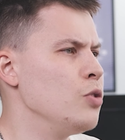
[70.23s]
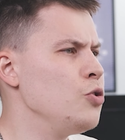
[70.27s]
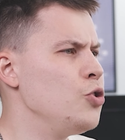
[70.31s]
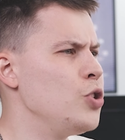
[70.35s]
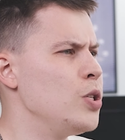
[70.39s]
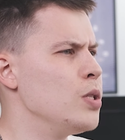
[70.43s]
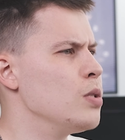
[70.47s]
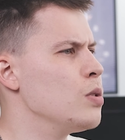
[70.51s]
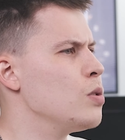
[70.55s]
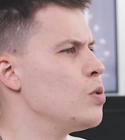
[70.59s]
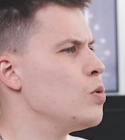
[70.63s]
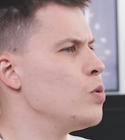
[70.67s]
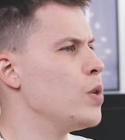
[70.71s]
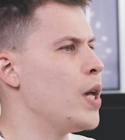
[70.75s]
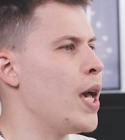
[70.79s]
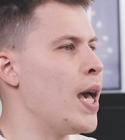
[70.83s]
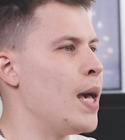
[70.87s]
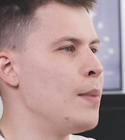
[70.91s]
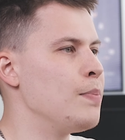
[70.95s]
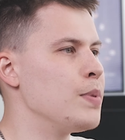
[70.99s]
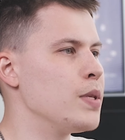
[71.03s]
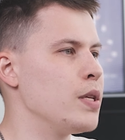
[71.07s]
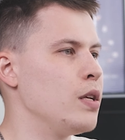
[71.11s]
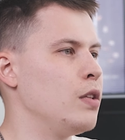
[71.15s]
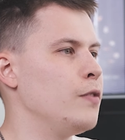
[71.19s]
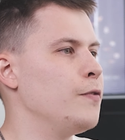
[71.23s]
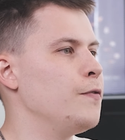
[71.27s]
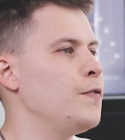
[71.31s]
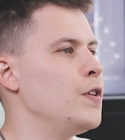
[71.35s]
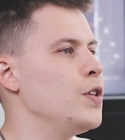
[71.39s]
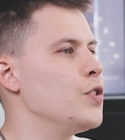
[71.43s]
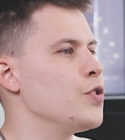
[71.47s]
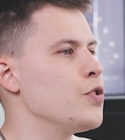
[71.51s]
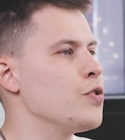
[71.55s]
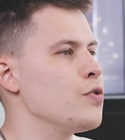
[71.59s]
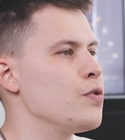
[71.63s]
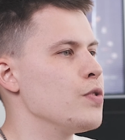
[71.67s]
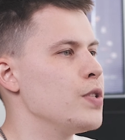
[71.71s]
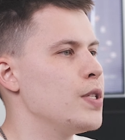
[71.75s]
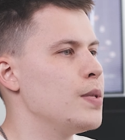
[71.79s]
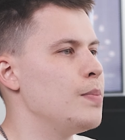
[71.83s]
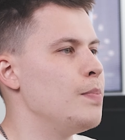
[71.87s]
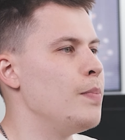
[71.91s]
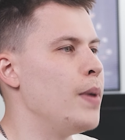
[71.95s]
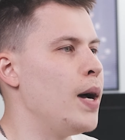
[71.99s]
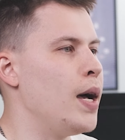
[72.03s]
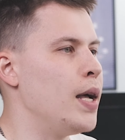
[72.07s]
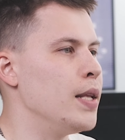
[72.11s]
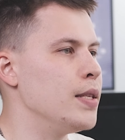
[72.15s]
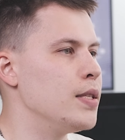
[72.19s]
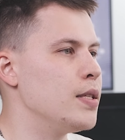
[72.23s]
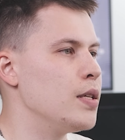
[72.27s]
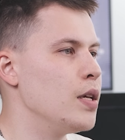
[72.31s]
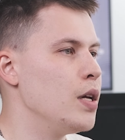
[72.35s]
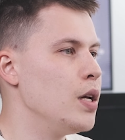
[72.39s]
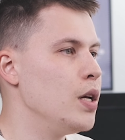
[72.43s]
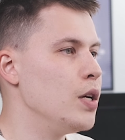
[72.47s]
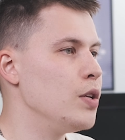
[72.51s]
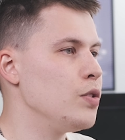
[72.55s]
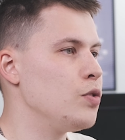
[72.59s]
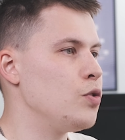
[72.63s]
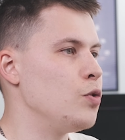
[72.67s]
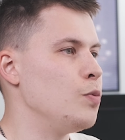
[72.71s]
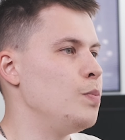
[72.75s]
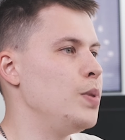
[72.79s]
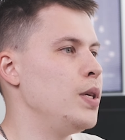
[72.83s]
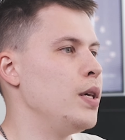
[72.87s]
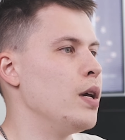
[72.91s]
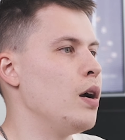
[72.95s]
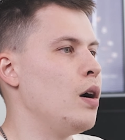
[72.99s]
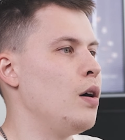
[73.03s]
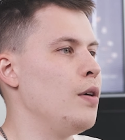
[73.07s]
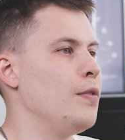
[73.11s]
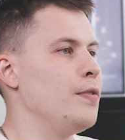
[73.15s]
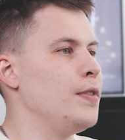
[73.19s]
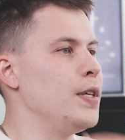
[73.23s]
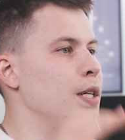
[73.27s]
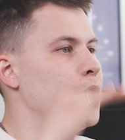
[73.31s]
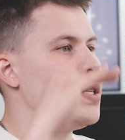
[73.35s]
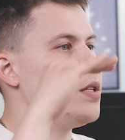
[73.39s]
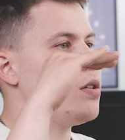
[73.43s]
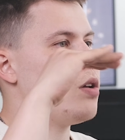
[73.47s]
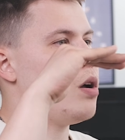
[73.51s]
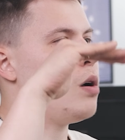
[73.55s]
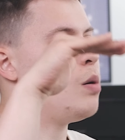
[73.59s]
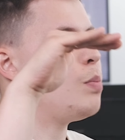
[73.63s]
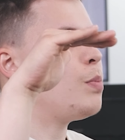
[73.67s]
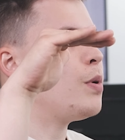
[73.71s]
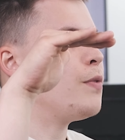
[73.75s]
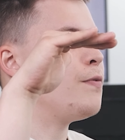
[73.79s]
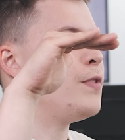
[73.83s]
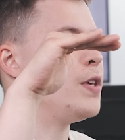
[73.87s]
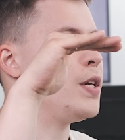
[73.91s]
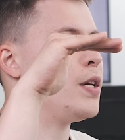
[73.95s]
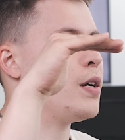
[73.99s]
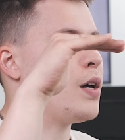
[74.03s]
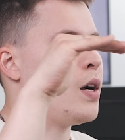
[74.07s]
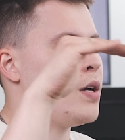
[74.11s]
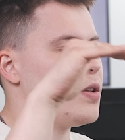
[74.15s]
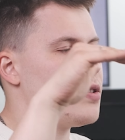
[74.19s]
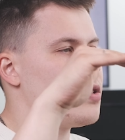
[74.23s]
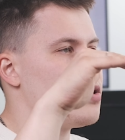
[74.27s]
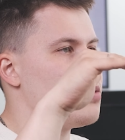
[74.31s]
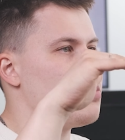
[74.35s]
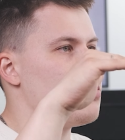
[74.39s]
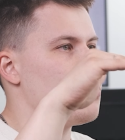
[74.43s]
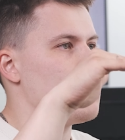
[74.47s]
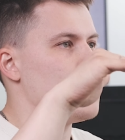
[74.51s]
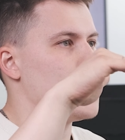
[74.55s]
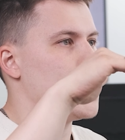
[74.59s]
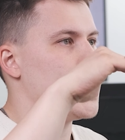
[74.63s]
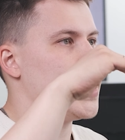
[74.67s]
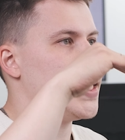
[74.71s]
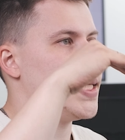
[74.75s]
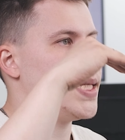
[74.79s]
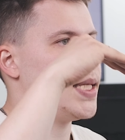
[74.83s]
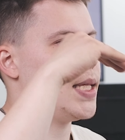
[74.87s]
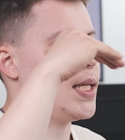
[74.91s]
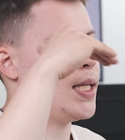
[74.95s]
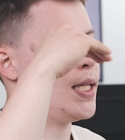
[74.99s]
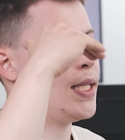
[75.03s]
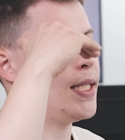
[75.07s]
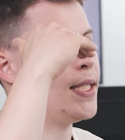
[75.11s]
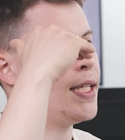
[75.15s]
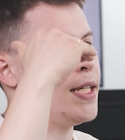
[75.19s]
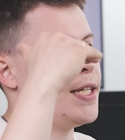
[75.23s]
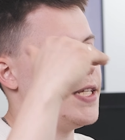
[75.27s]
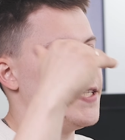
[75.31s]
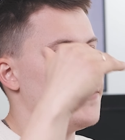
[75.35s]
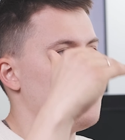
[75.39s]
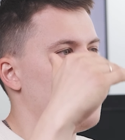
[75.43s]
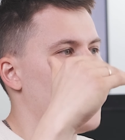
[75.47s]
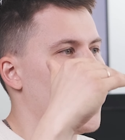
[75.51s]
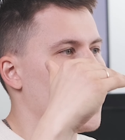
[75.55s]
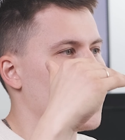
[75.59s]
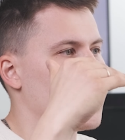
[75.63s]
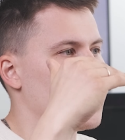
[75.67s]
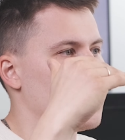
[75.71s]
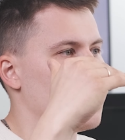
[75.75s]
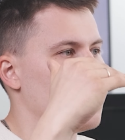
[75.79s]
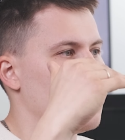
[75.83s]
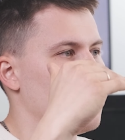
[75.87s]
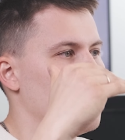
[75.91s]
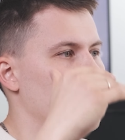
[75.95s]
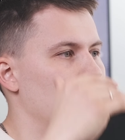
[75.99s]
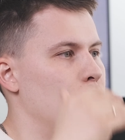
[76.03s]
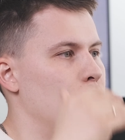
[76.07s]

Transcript: not just to app features, but to be on the top of the customer's satisfaction.